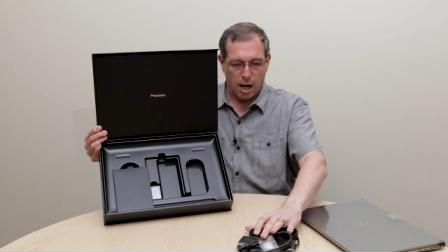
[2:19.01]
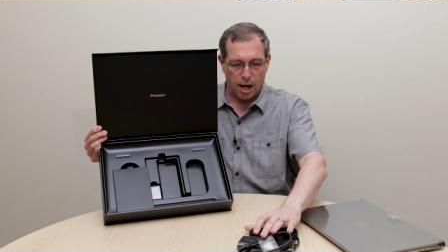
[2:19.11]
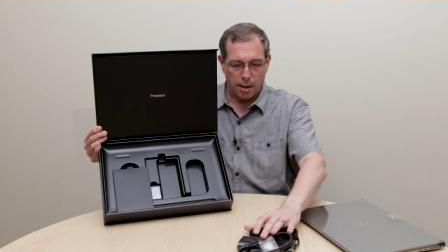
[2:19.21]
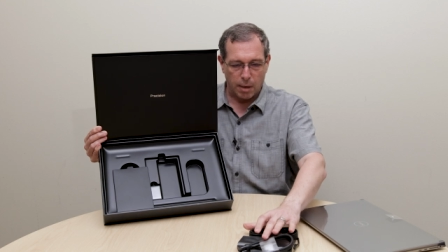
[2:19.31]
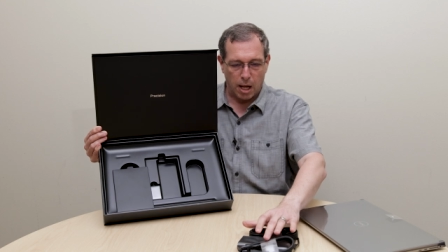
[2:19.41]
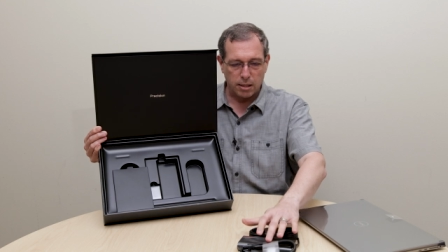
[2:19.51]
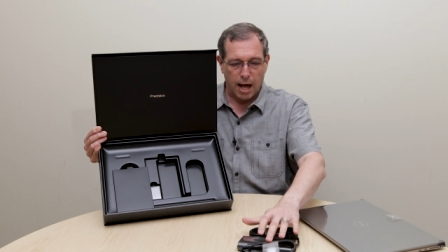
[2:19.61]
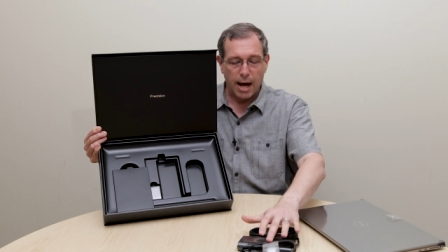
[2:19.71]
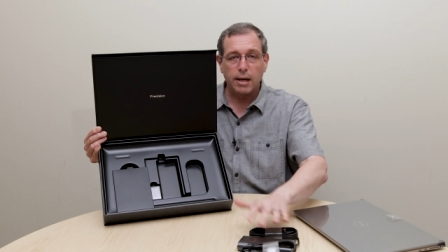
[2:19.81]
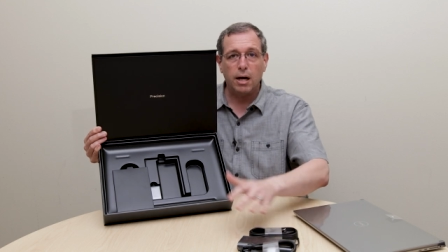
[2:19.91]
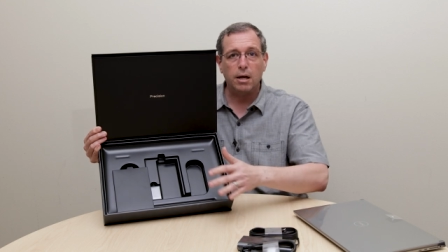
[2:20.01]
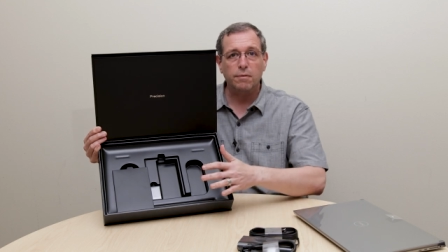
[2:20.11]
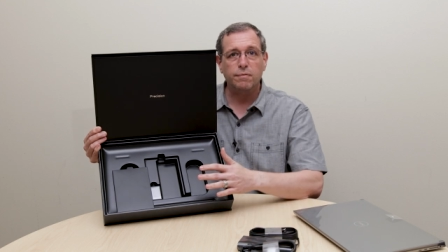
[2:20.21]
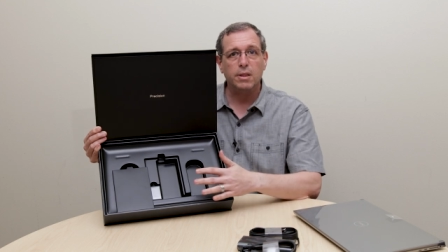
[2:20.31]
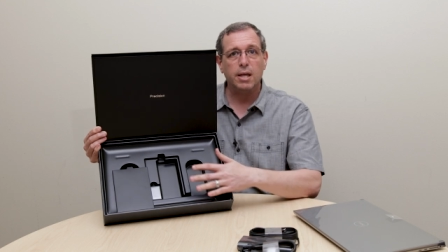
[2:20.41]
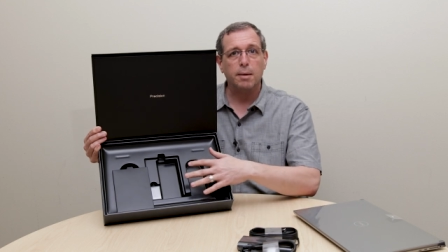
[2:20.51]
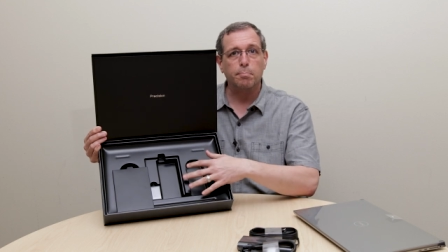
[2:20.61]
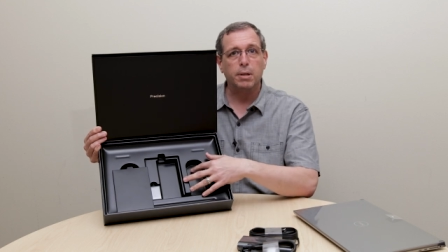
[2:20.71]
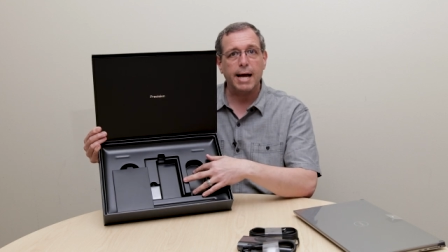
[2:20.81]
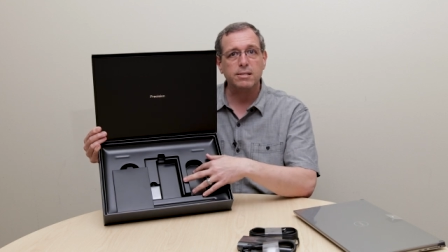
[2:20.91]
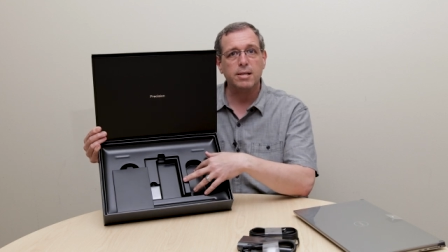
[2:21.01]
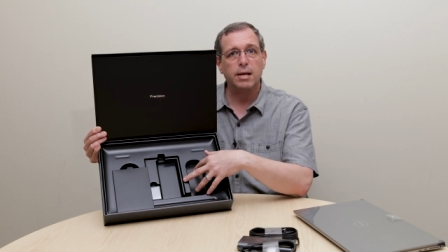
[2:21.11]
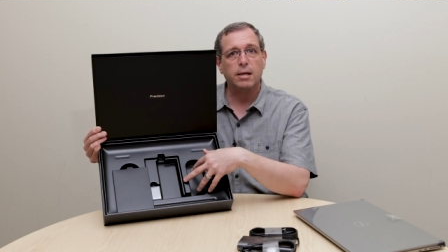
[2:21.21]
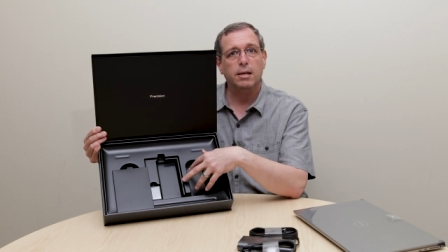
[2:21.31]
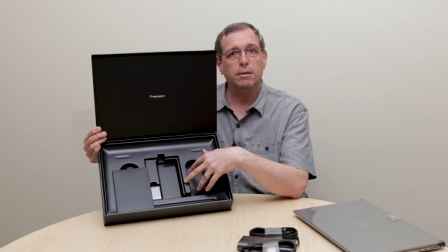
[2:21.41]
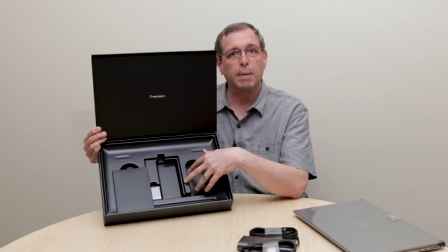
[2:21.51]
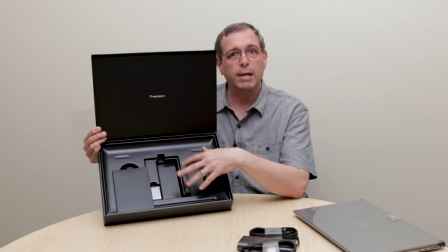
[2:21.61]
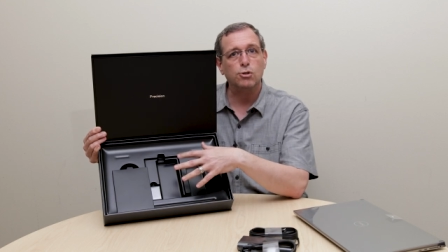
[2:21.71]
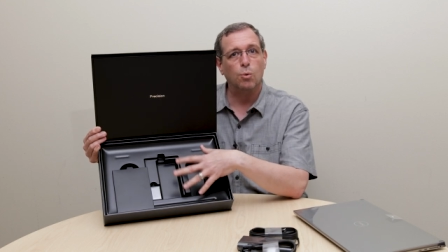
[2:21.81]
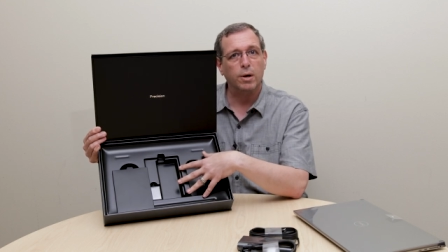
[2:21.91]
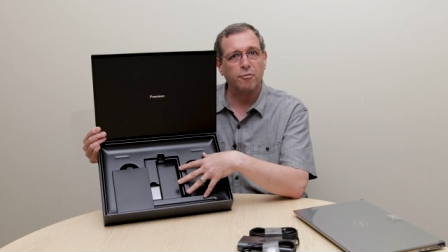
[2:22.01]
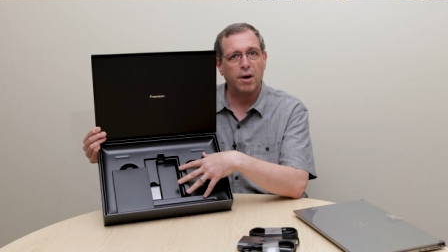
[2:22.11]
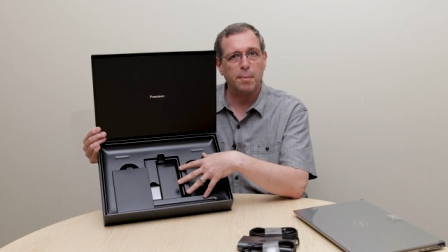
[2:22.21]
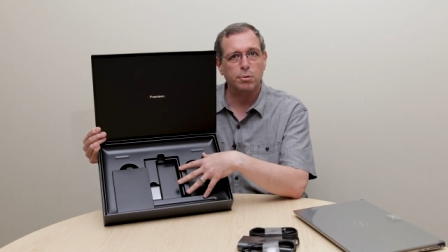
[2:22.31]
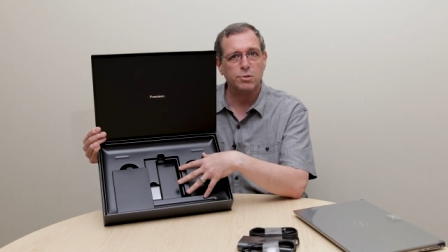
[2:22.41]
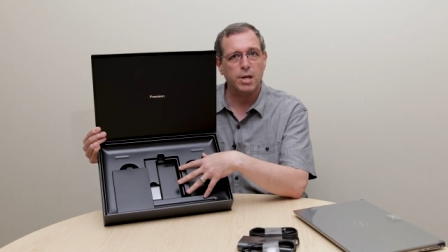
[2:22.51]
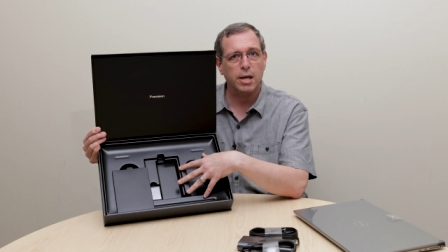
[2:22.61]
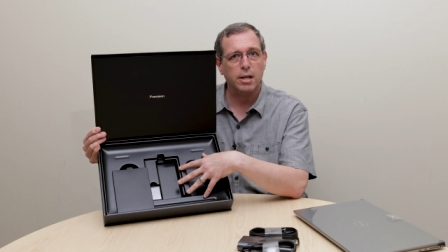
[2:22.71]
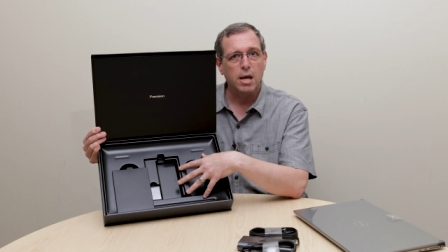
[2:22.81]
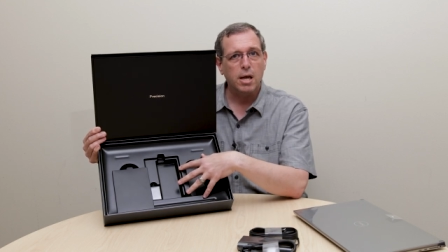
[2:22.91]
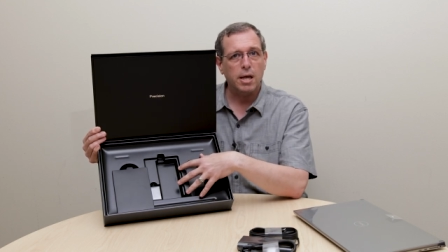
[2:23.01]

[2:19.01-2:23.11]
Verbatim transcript: Um, a lot of the plastic, about 25%,